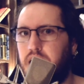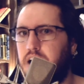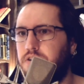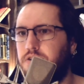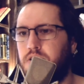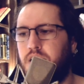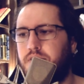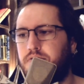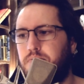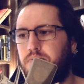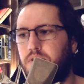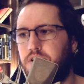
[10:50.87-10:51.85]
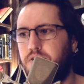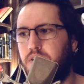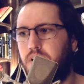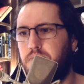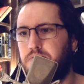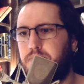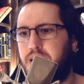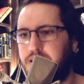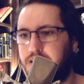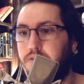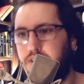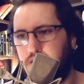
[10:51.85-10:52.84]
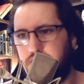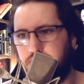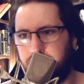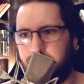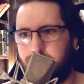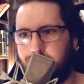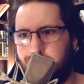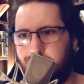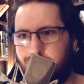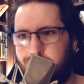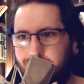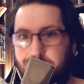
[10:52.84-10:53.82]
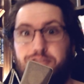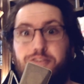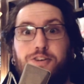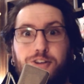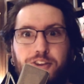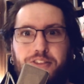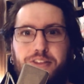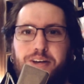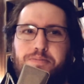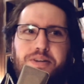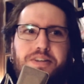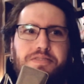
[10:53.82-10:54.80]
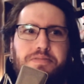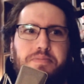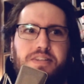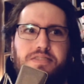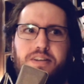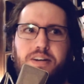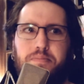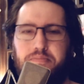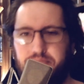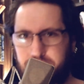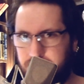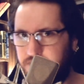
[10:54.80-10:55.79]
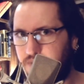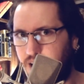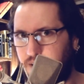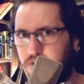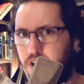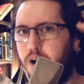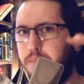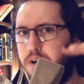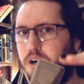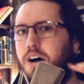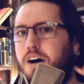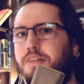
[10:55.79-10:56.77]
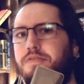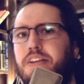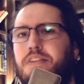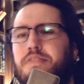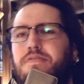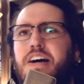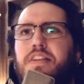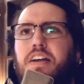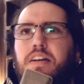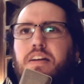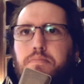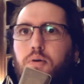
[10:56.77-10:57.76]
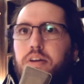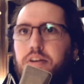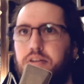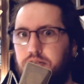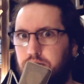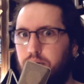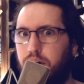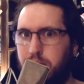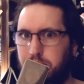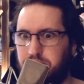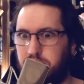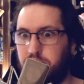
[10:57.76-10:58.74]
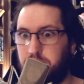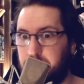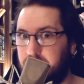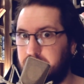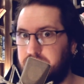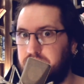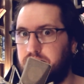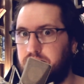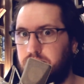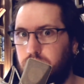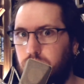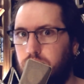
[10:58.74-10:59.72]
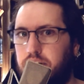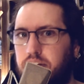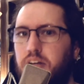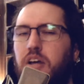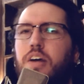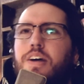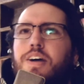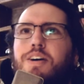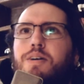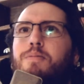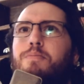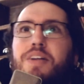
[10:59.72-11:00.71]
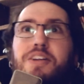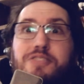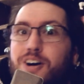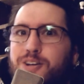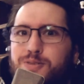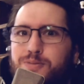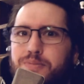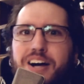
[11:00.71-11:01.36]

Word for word: I shouldn't have to point two albums back. No, it is it is a good thing because it means that I'm I'm topping off. Like the fact that I can point to two albums ago and be like, this is good that's awesome.